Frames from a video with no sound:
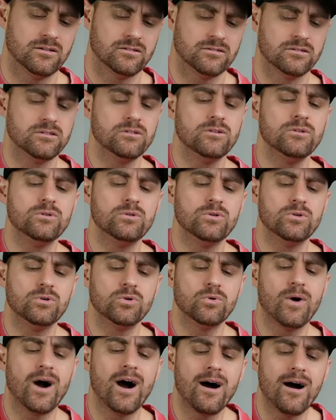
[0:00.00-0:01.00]

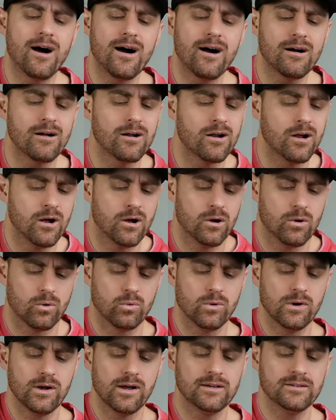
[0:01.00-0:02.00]
You are
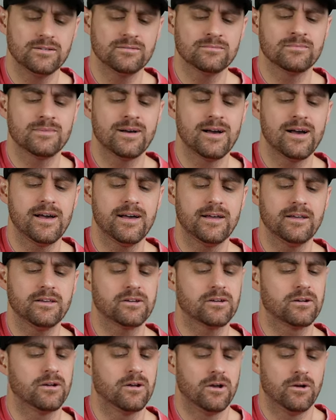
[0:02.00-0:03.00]
way
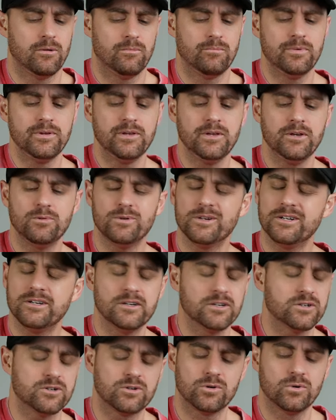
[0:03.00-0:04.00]
maker,
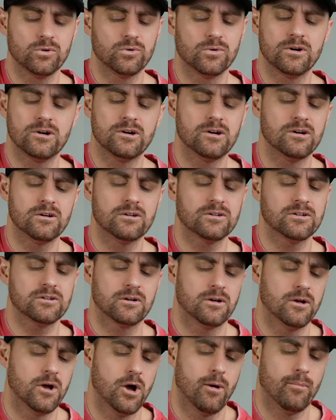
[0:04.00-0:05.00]
miracle
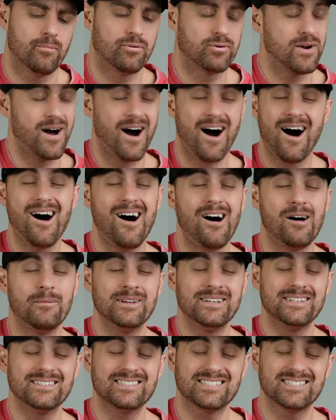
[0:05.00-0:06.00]
worker,
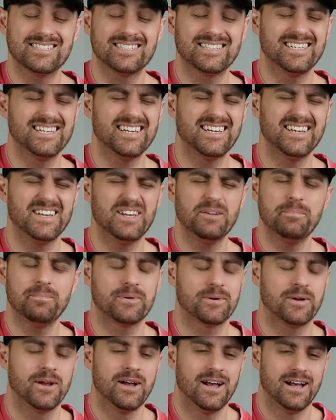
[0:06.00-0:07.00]
promise
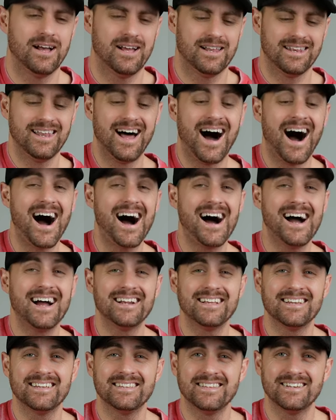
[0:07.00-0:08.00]
keeper, light
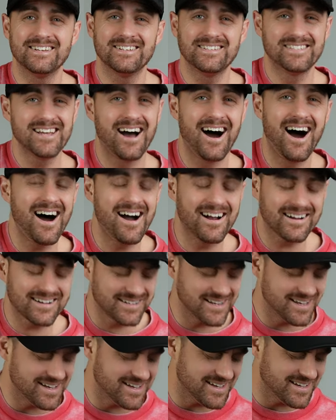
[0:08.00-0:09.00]
in the
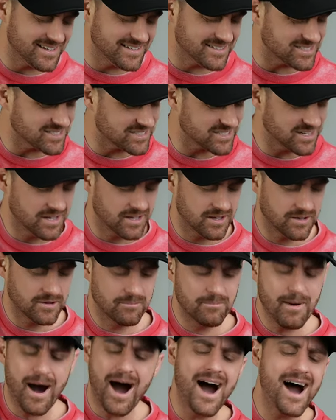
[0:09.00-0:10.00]
darkness,
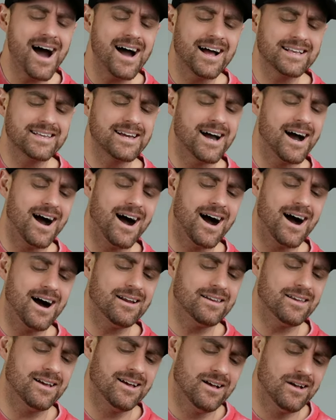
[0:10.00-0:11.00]
my
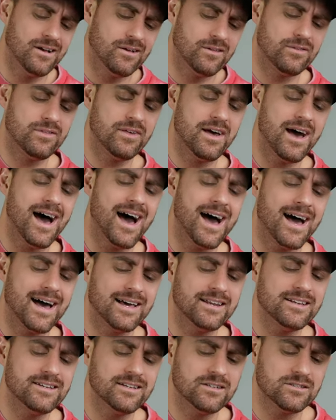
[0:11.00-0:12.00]
God,
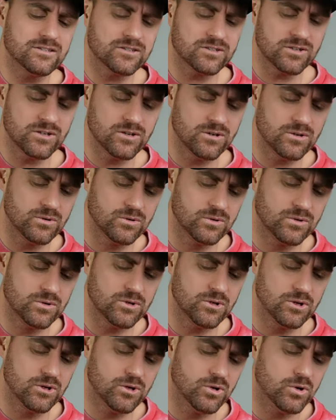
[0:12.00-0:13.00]
that is who
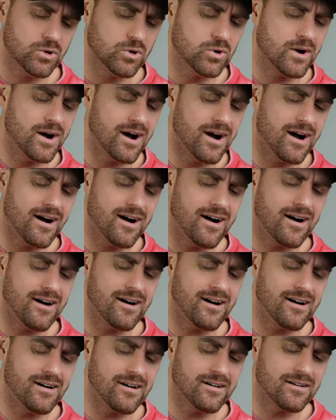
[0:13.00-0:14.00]
you
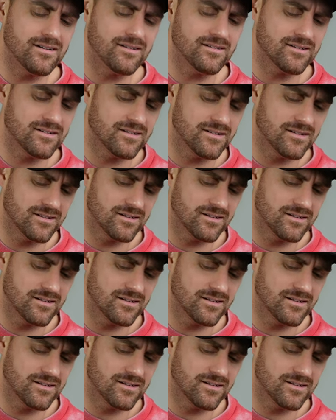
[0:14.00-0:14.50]
are.